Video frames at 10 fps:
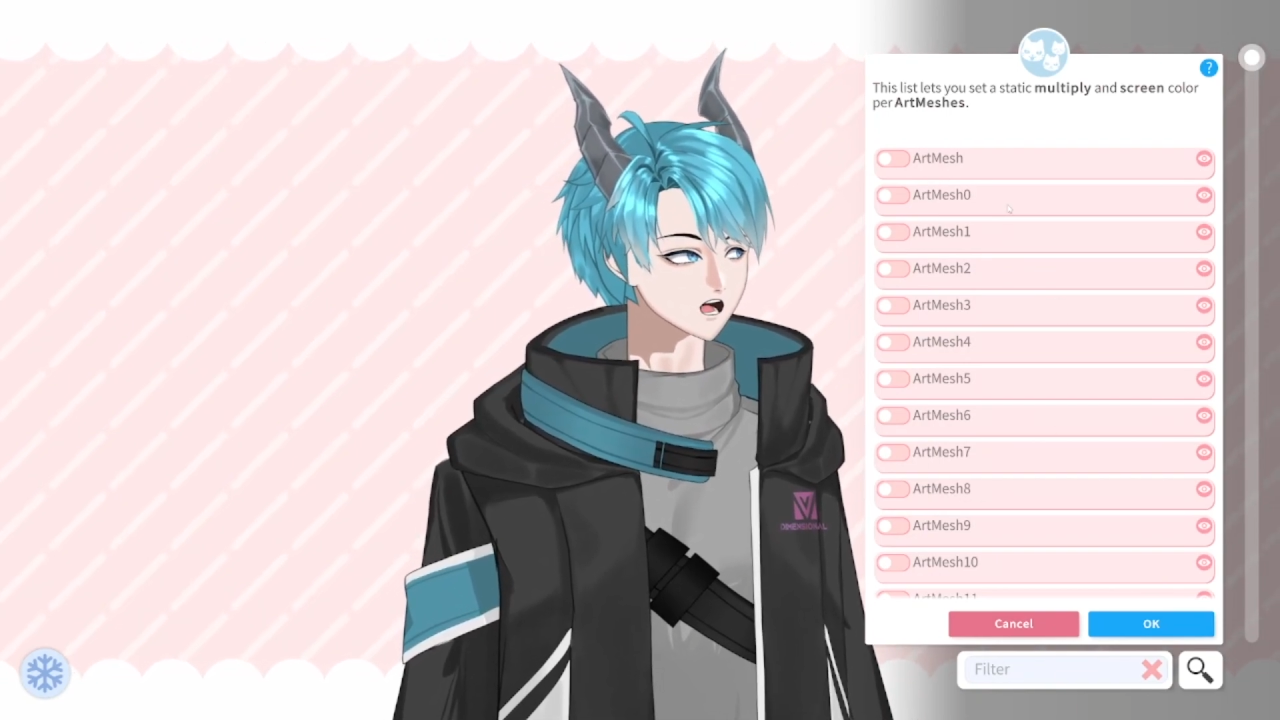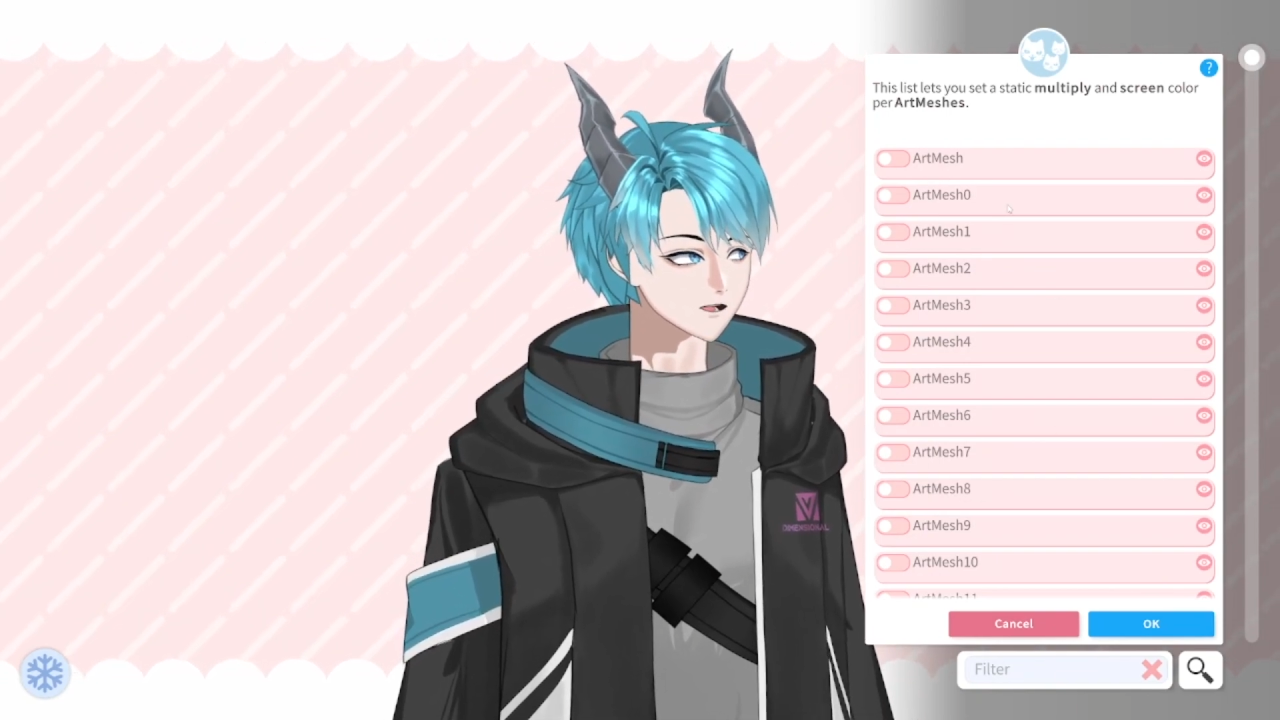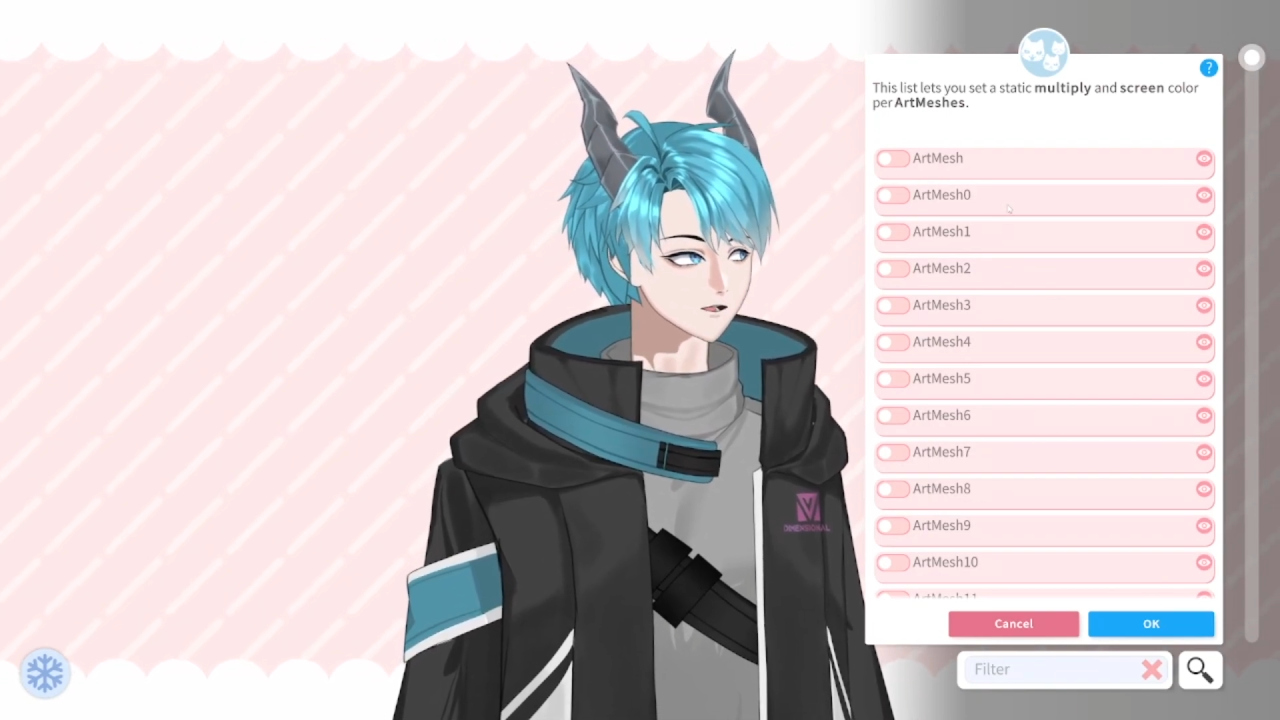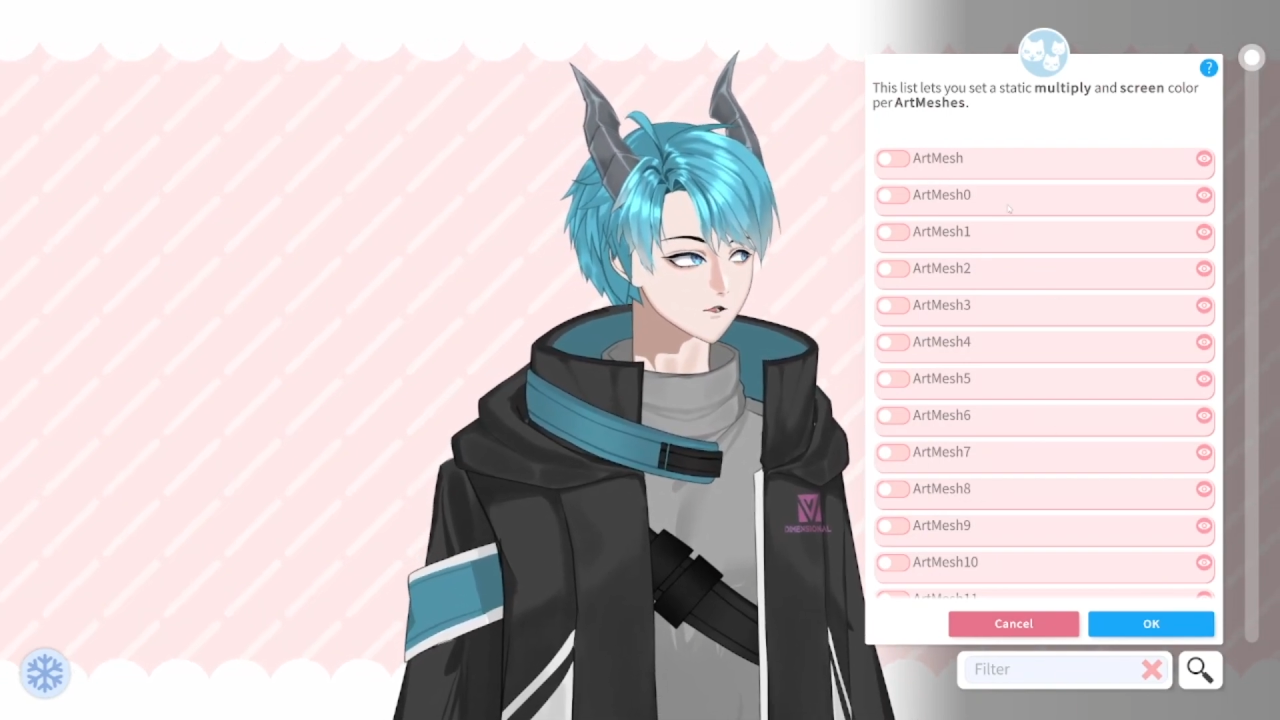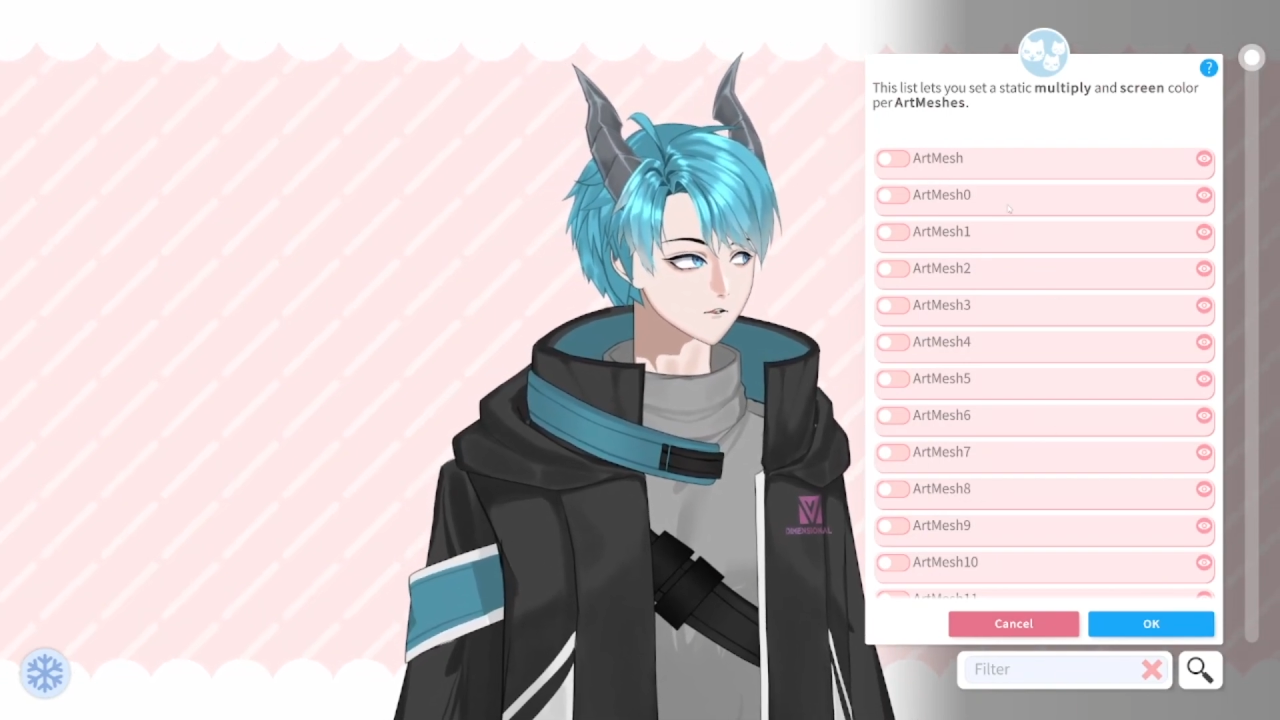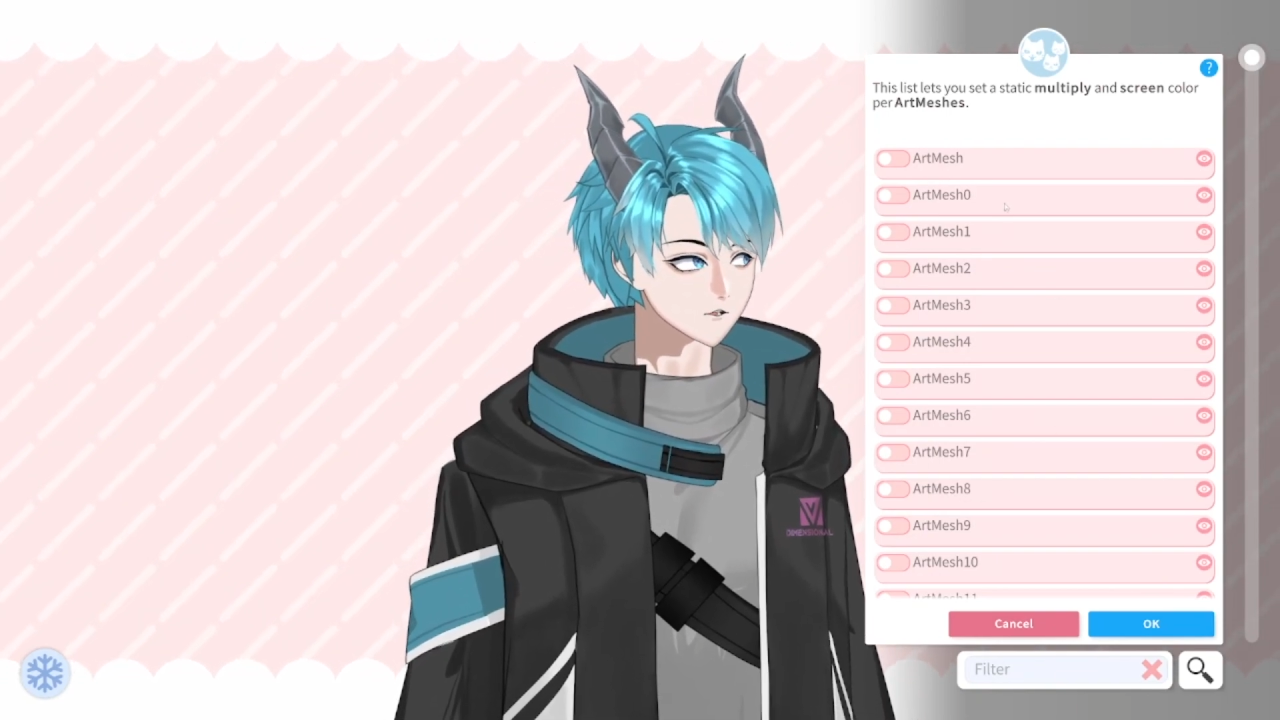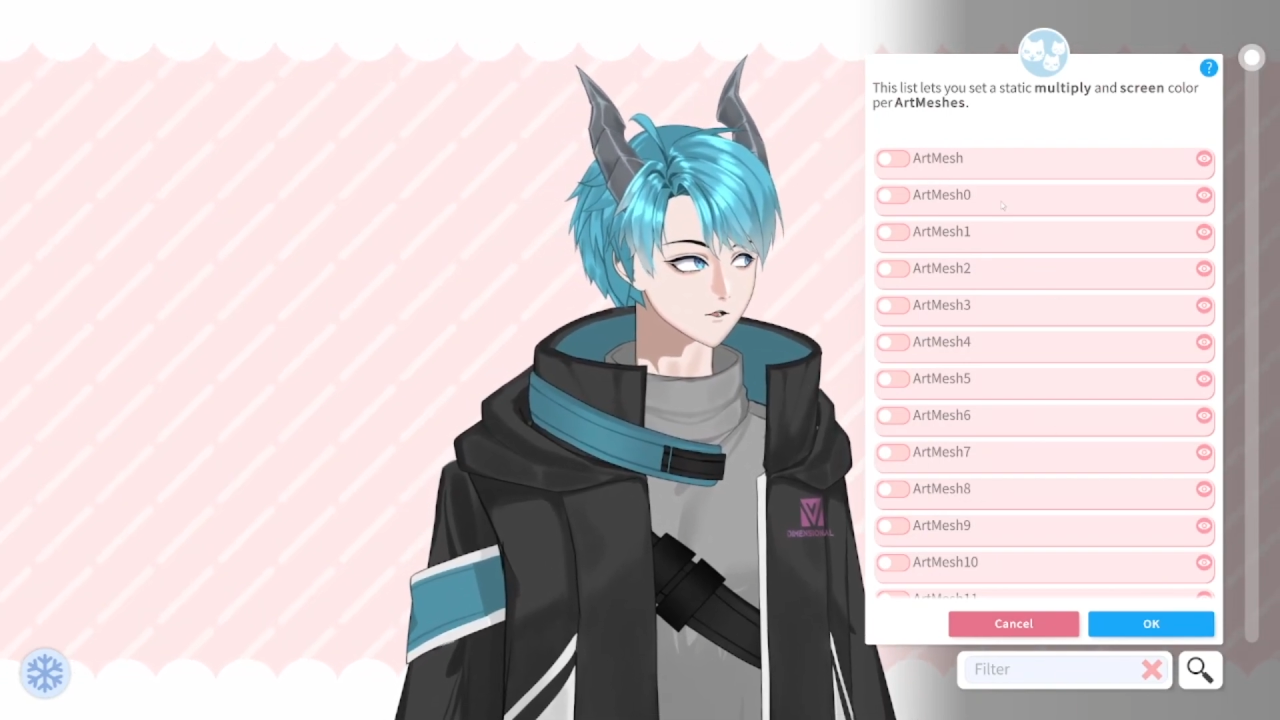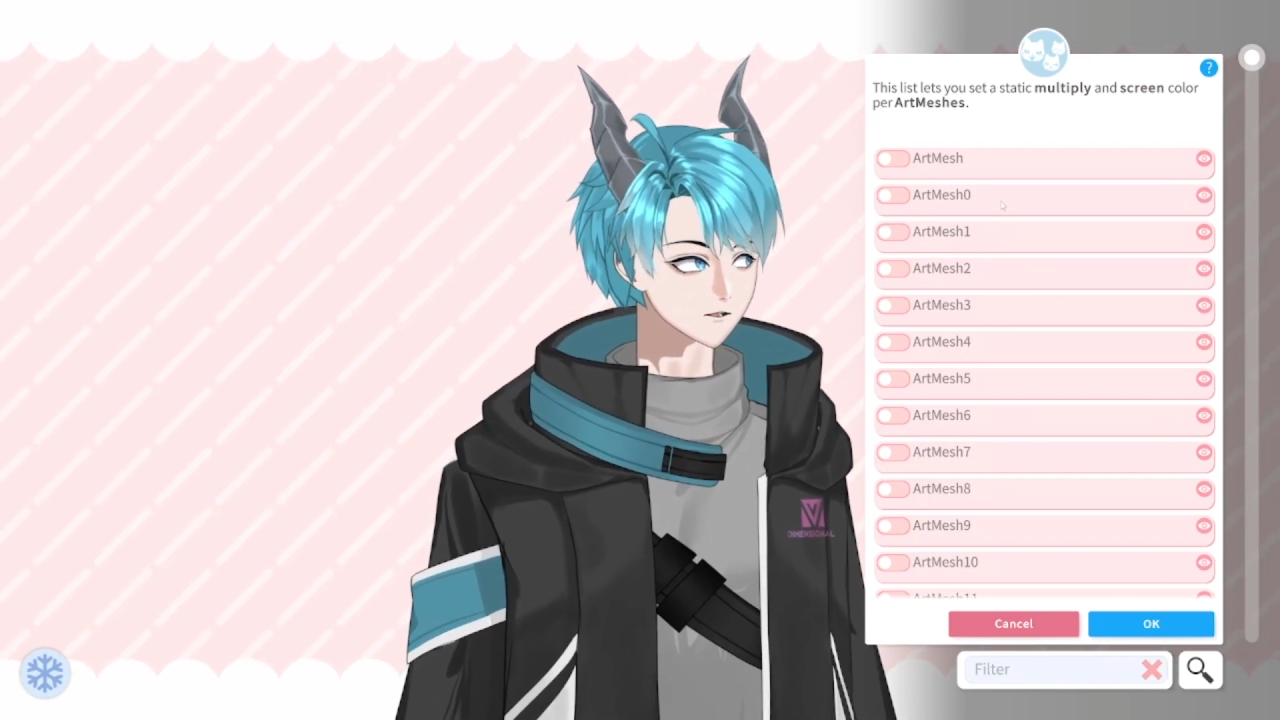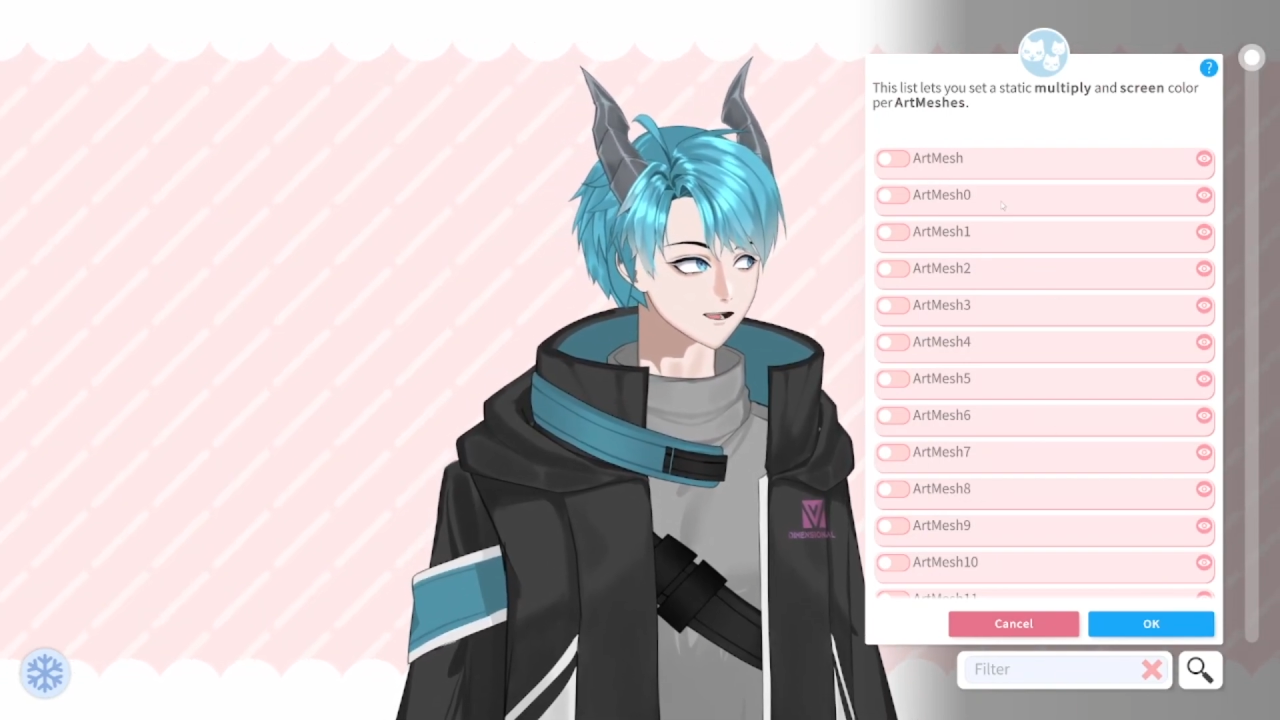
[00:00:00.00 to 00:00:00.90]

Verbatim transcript: you on the